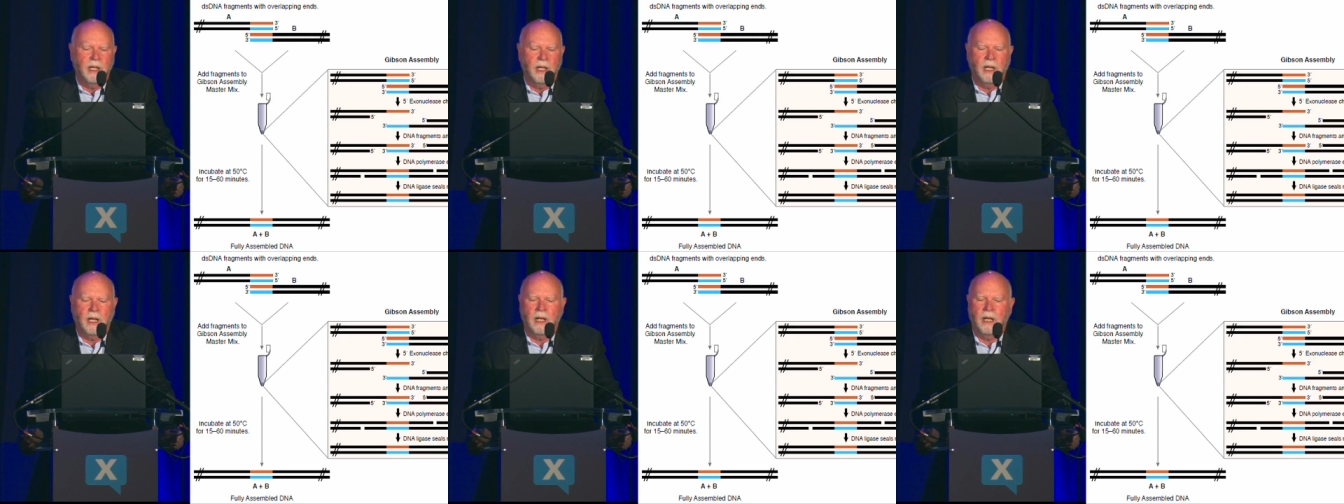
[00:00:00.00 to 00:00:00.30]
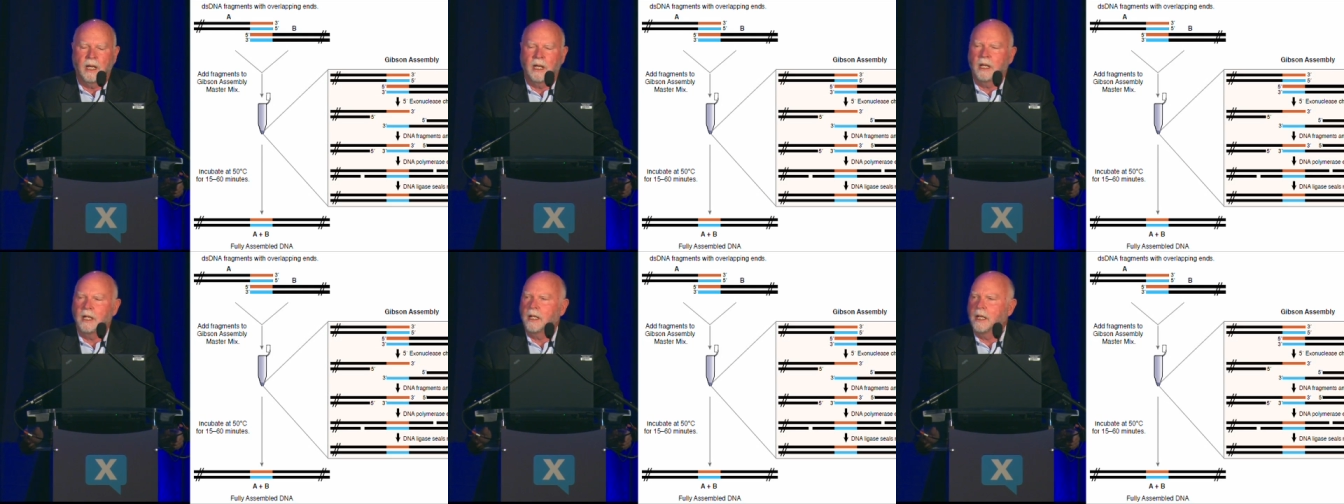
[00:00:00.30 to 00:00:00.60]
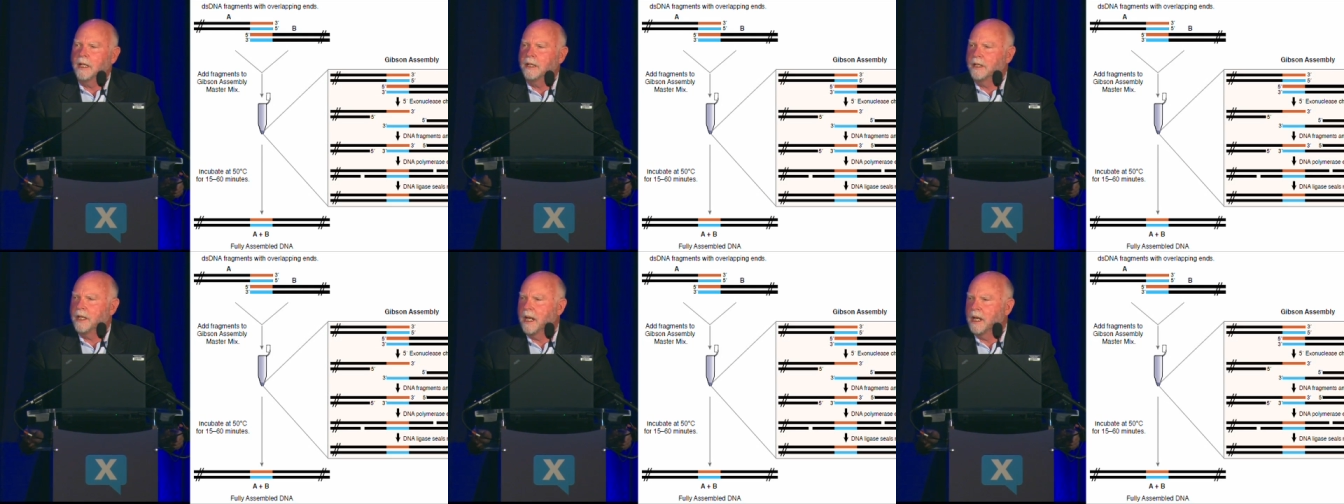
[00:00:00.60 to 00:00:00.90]
Uh,
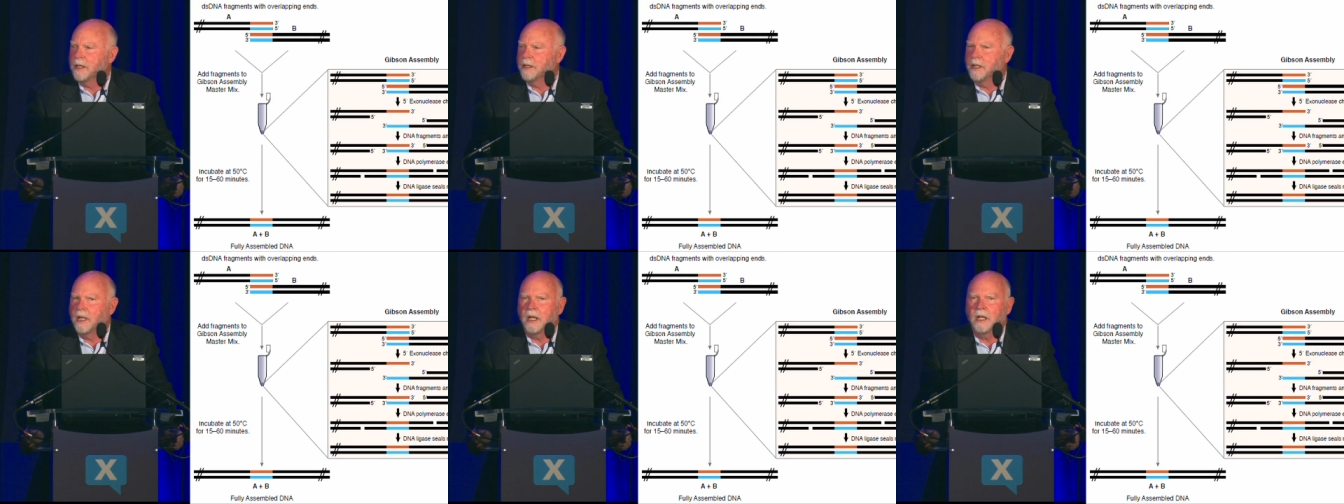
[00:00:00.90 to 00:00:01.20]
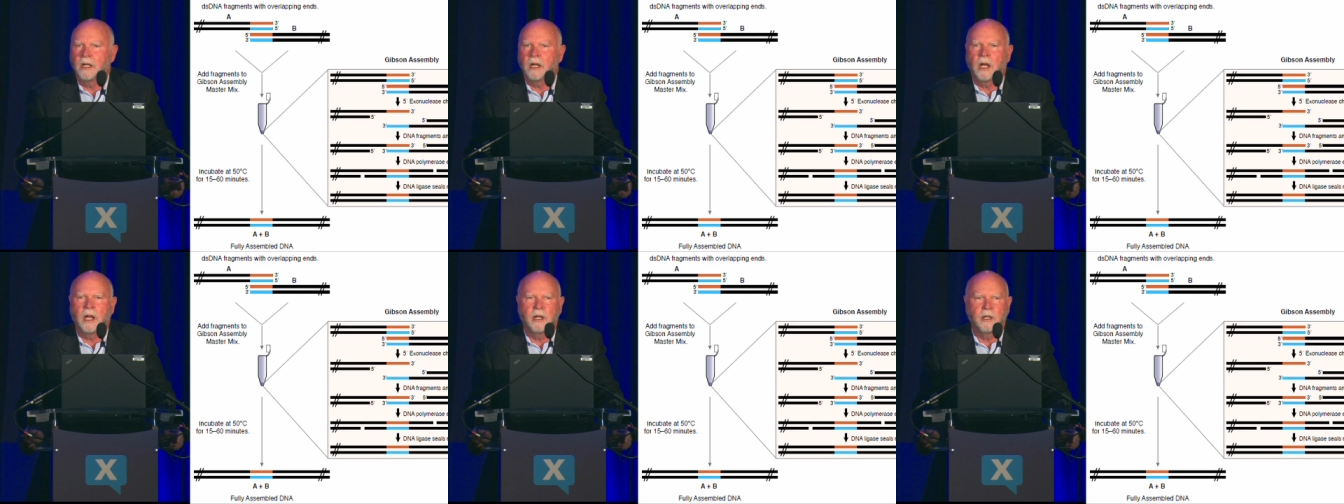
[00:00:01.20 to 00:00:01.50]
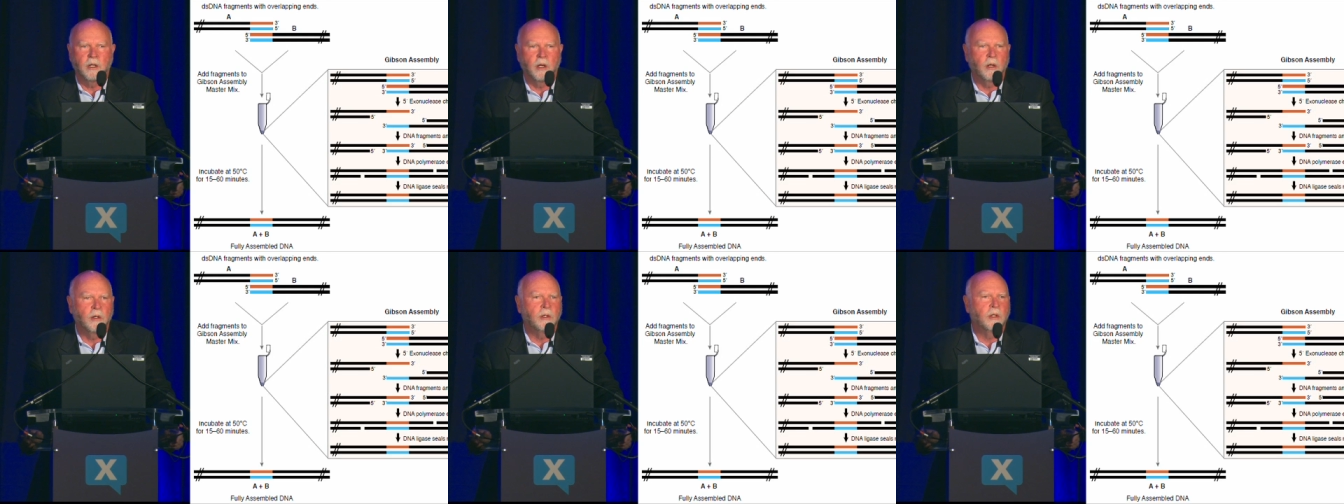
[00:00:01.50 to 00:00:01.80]
and Dan said, I
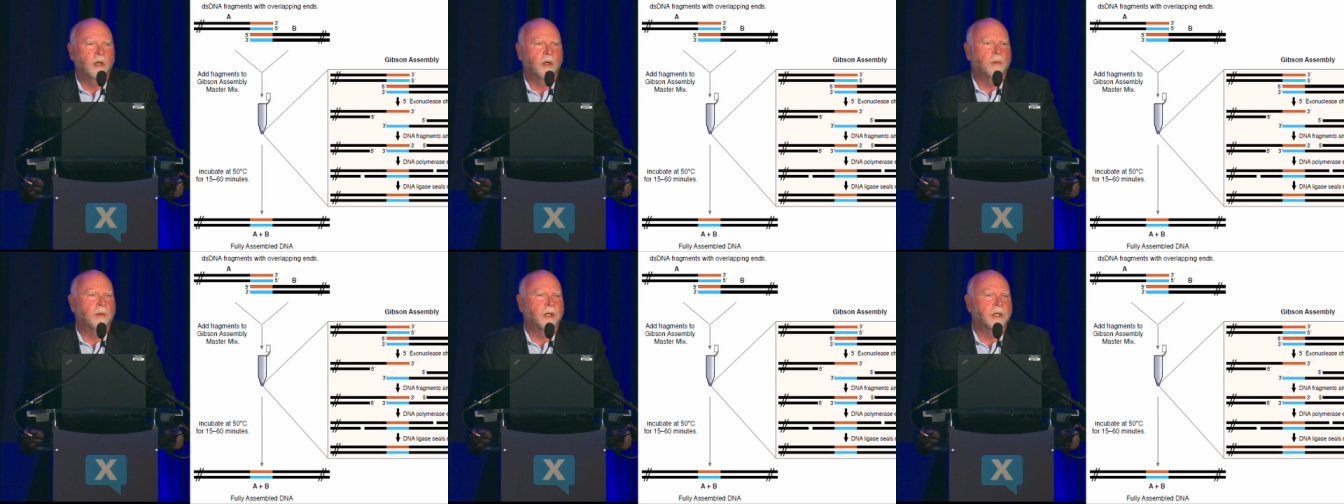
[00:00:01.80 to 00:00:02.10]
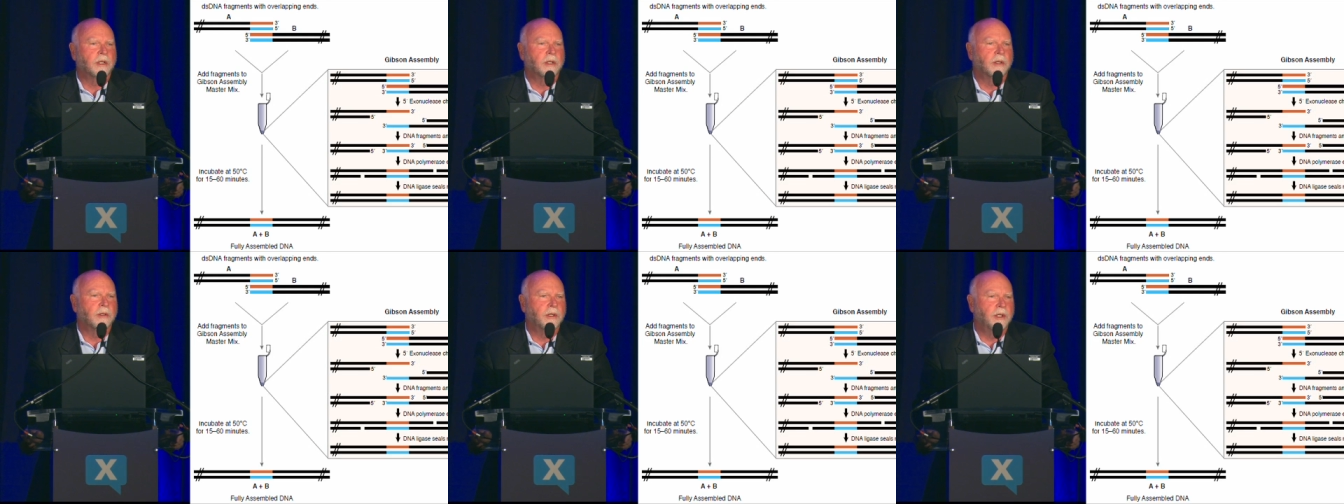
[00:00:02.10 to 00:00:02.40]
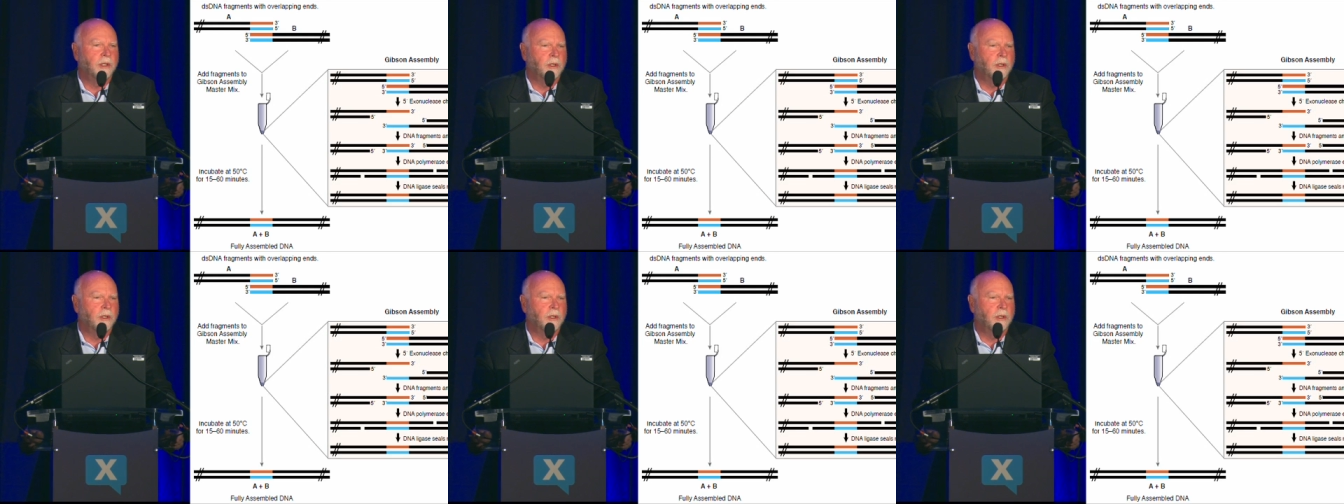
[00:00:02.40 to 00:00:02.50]
don't know what took